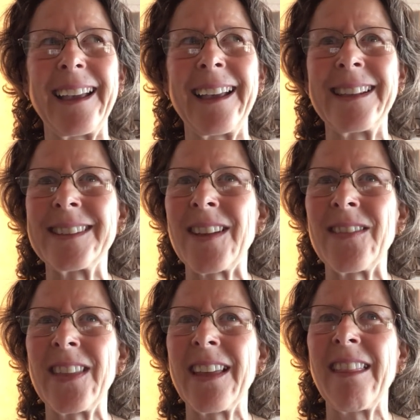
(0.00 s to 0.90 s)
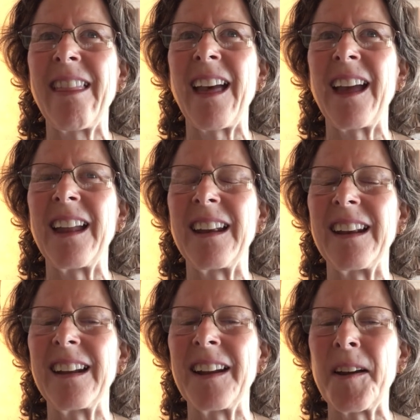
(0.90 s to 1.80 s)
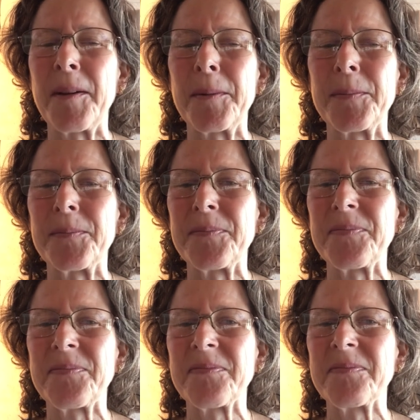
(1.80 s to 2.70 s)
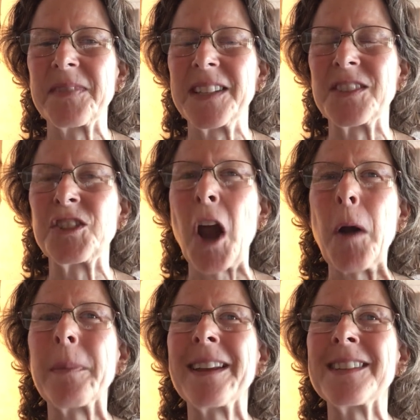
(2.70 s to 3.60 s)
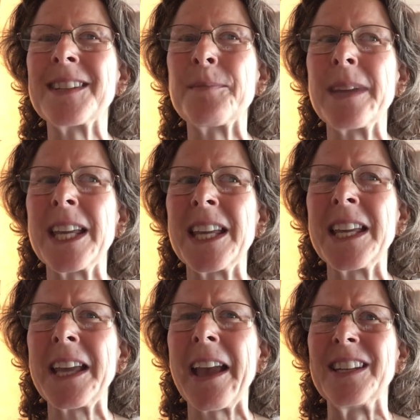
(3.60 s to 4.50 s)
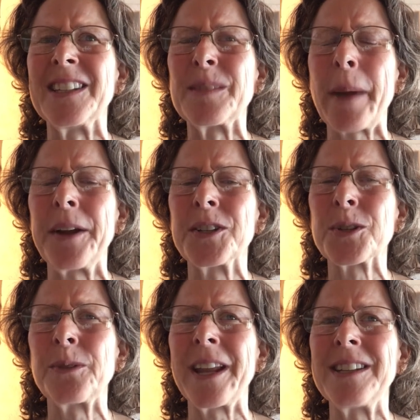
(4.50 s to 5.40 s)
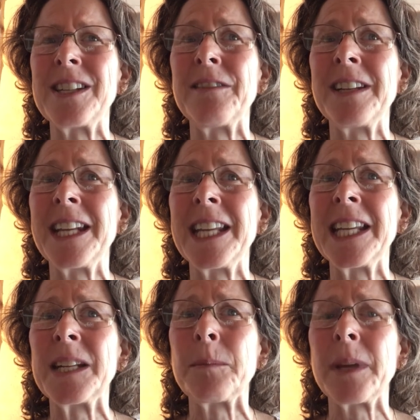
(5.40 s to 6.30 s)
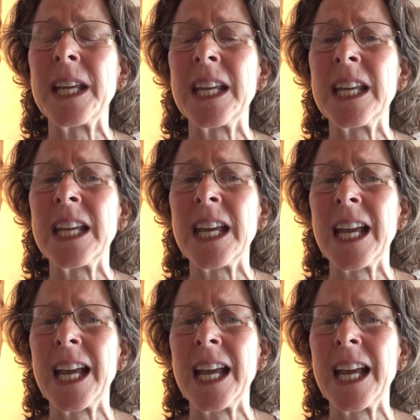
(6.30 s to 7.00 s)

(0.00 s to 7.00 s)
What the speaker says: It's something that is charming to me, inspires creativity in me,